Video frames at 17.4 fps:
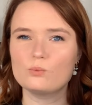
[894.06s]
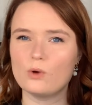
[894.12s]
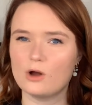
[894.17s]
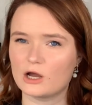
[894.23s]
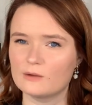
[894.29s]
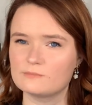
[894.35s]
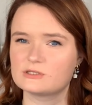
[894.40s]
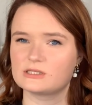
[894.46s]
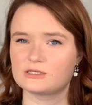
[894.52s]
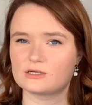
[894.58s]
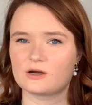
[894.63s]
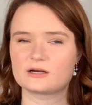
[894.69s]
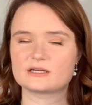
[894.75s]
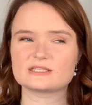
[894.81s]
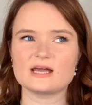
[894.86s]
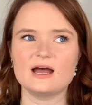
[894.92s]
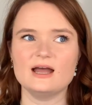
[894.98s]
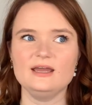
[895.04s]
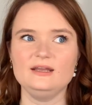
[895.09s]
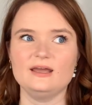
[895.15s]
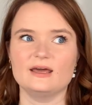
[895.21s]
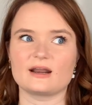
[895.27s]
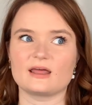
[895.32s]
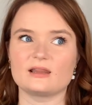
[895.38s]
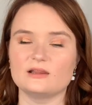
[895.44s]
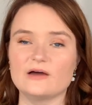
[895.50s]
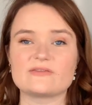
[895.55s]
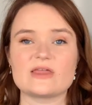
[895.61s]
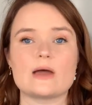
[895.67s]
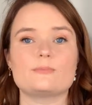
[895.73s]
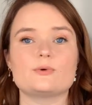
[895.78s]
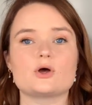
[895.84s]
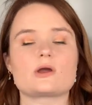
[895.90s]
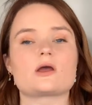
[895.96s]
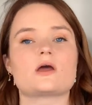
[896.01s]
Welcome to the Dark Side and I love that
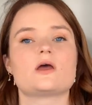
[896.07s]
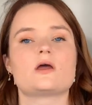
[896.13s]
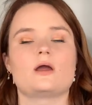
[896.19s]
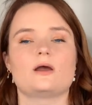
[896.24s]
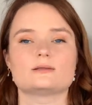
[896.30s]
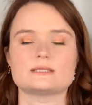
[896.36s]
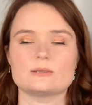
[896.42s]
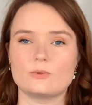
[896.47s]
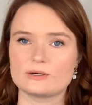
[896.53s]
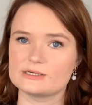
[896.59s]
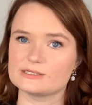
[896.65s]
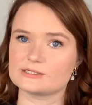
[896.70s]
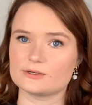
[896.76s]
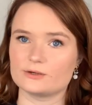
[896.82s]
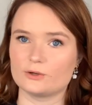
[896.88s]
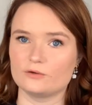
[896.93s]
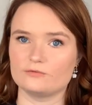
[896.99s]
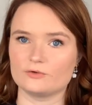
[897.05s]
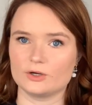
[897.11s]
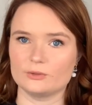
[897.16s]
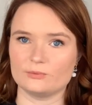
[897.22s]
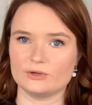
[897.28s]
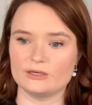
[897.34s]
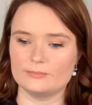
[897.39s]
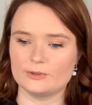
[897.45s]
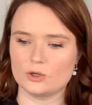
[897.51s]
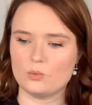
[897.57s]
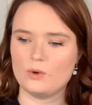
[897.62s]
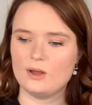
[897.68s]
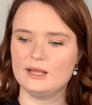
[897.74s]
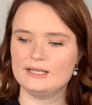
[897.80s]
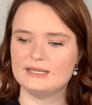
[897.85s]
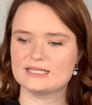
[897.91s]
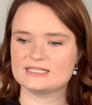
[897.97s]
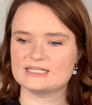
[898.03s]
book. So I wanted to start over and read book
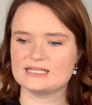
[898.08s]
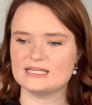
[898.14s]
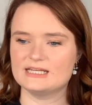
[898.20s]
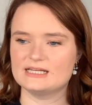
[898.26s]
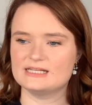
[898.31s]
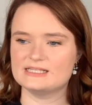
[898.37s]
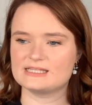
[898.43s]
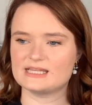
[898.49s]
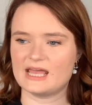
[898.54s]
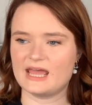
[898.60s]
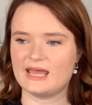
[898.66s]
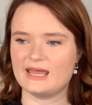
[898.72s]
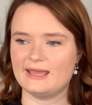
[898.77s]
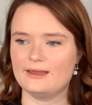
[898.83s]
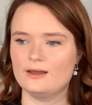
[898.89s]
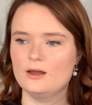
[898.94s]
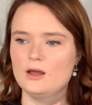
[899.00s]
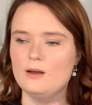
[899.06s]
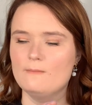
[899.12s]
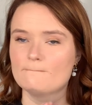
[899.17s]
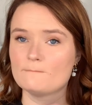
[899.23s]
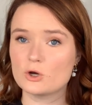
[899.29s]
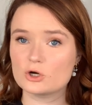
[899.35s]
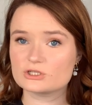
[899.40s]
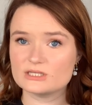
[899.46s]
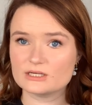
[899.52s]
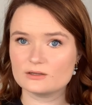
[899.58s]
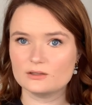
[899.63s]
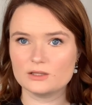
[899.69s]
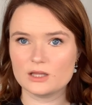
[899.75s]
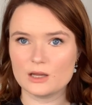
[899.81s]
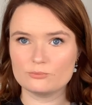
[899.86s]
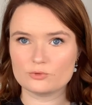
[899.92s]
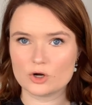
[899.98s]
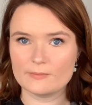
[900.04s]
one. This is a Motorcycle
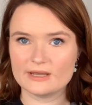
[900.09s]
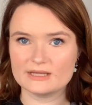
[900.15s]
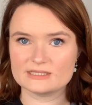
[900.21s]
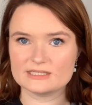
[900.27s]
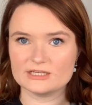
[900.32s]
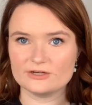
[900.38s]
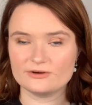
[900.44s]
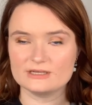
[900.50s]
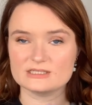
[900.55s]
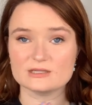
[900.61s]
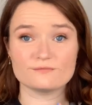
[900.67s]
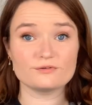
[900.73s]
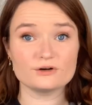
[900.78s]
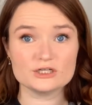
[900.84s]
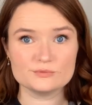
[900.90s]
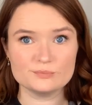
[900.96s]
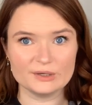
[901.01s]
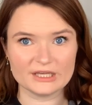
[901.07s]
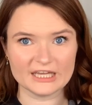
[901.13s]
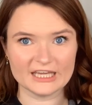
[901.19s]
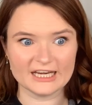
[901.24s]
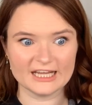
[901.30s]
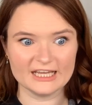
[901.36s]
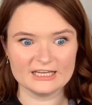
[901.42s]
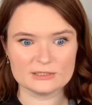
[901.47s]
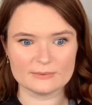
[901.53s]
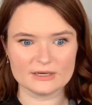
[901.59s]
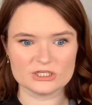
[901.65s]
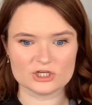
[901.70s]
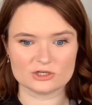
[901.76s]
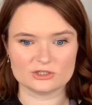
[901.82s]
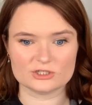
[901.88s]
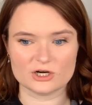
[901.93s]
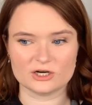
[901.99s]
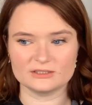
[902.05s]
Club romance series, the first book in it by
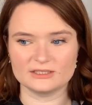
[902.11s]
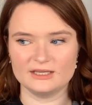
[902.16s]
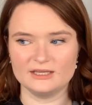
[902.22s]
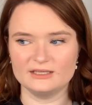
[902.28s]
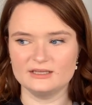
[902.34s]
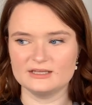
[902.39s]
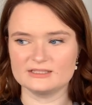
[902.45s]
Jenna Darling.